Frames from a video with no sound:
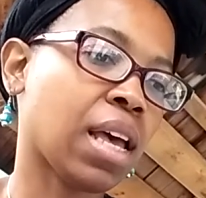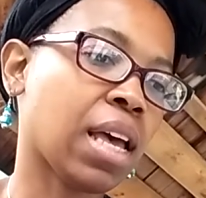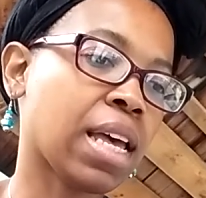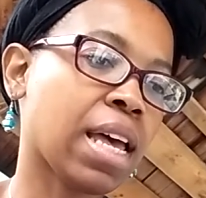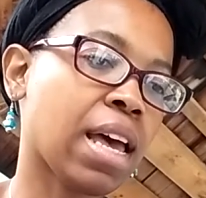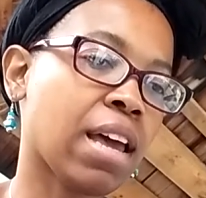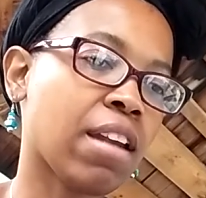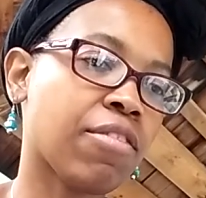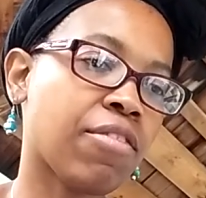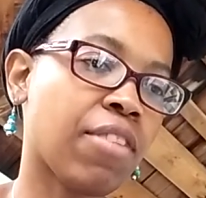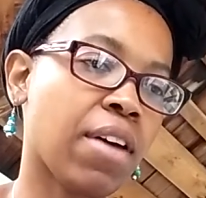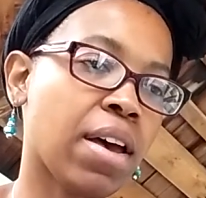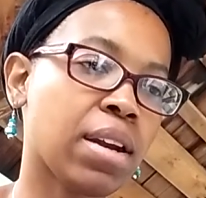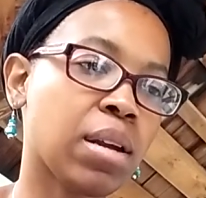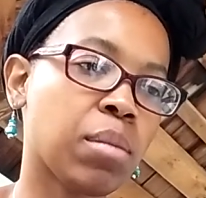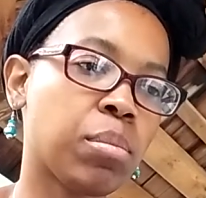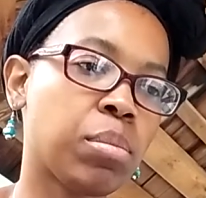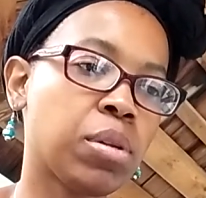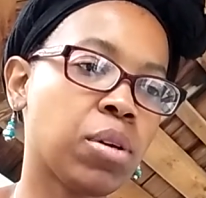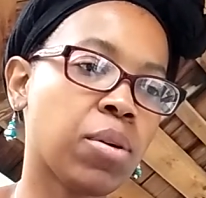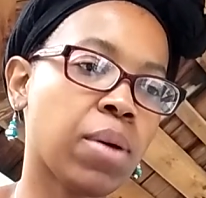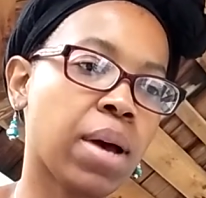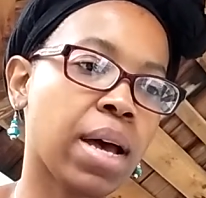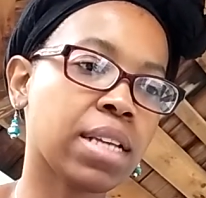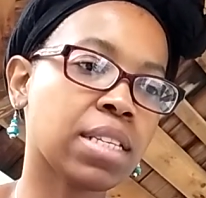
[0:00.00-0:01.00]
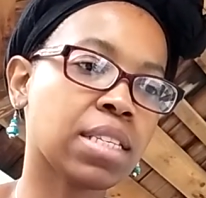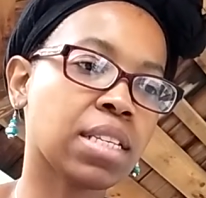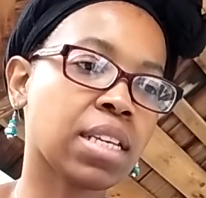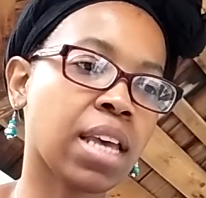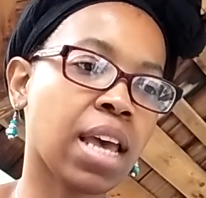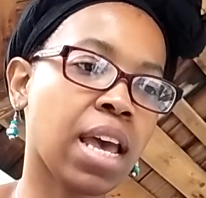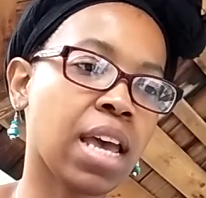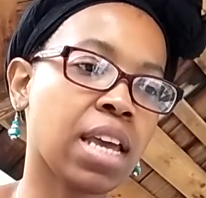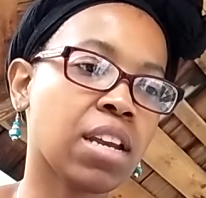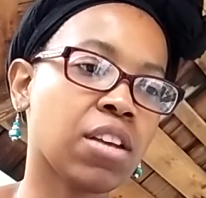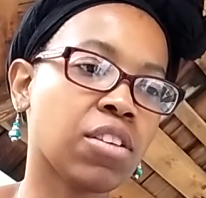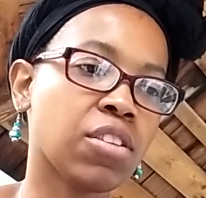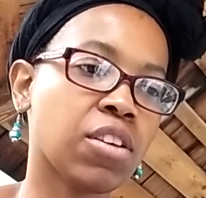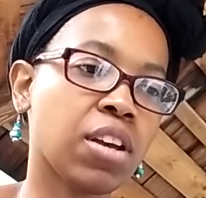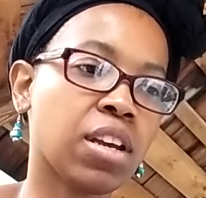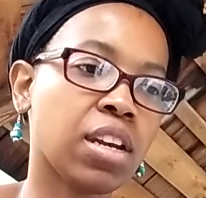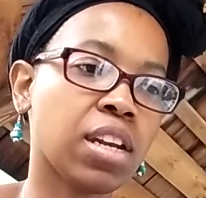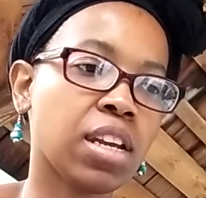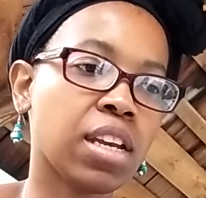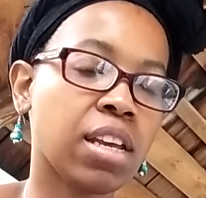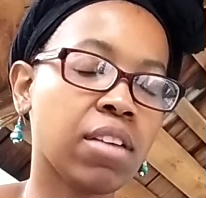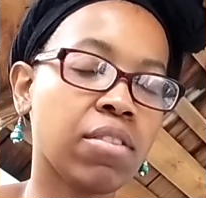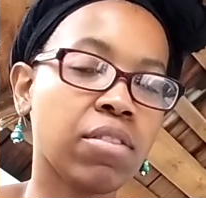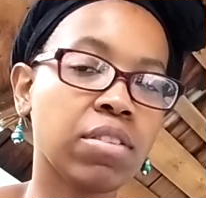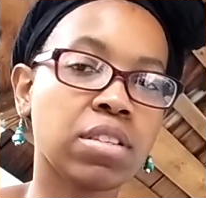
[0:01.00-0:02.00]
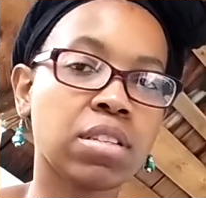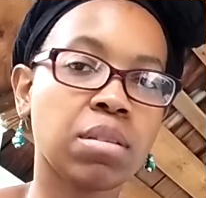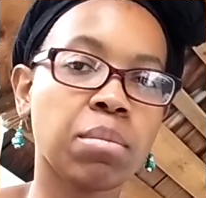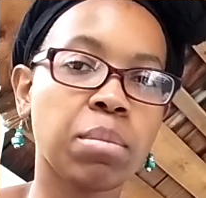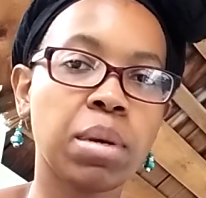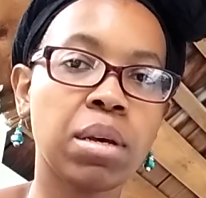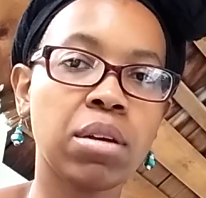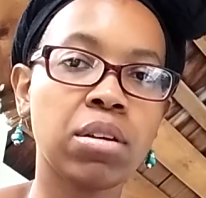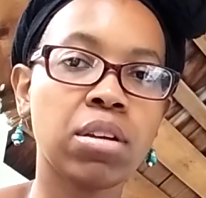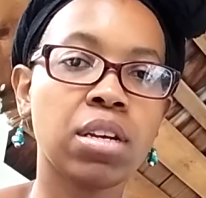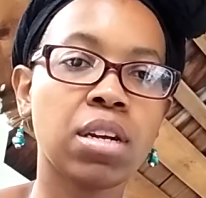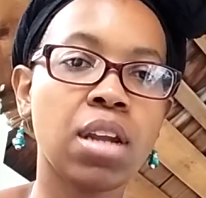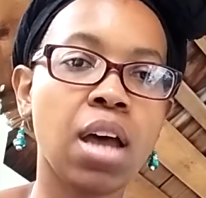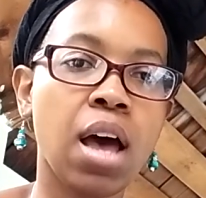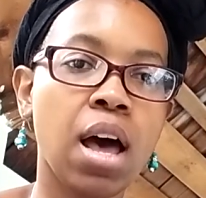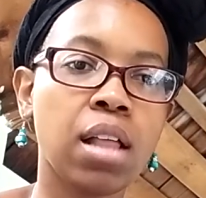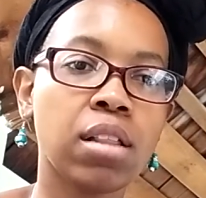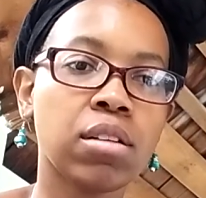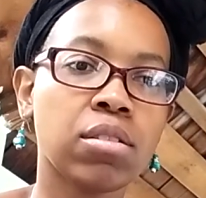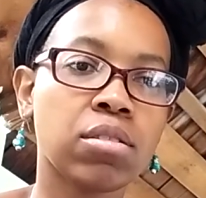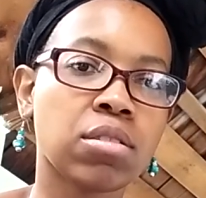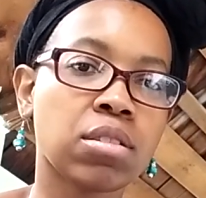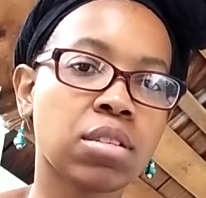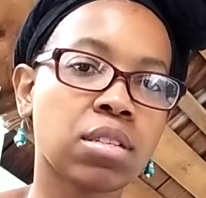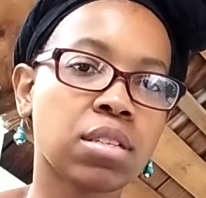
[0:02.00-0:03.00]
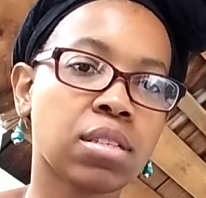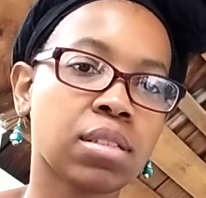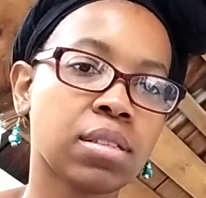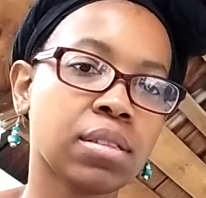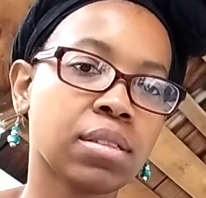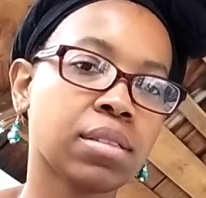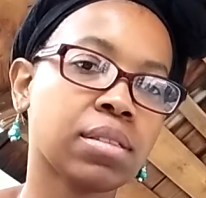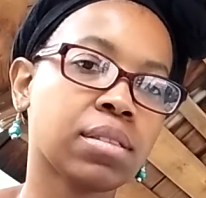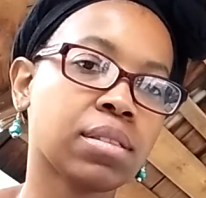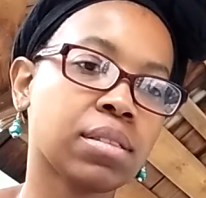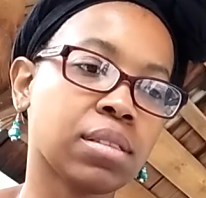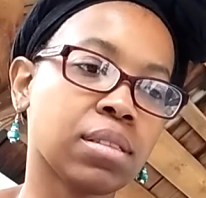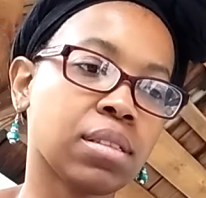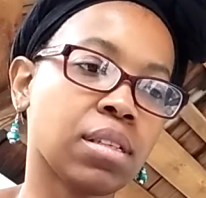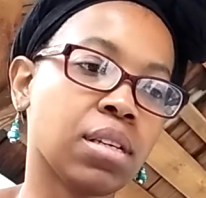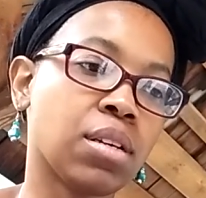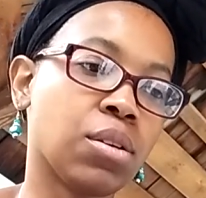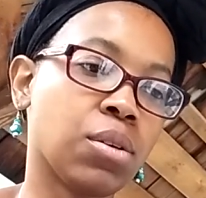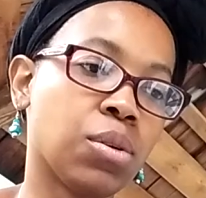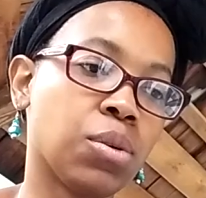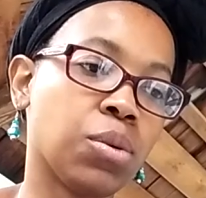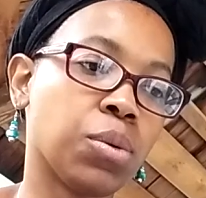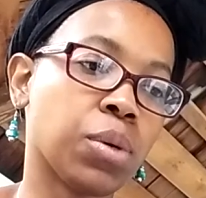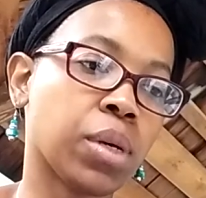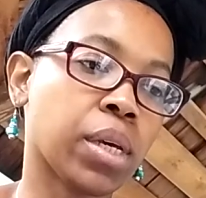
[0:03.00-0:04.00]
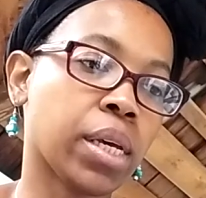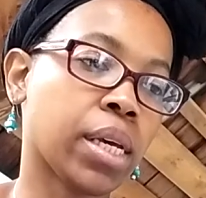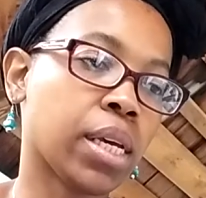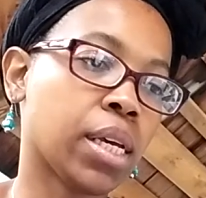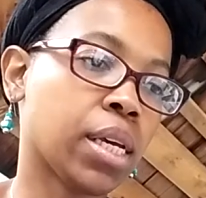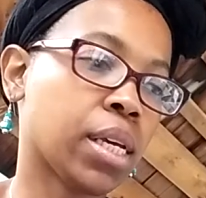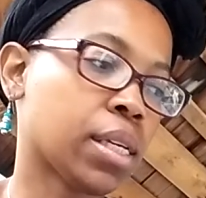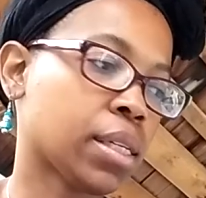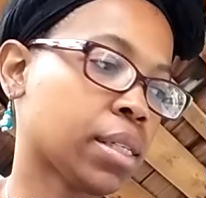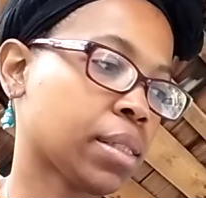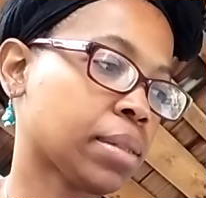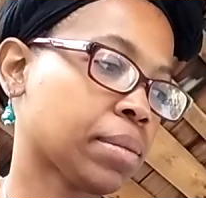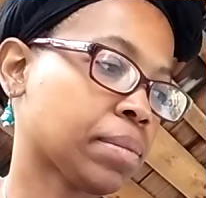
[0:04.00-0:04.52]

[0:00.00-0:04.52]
I gotta find a blue-eyed cicada. They're gonna give us a million dollars. Okay.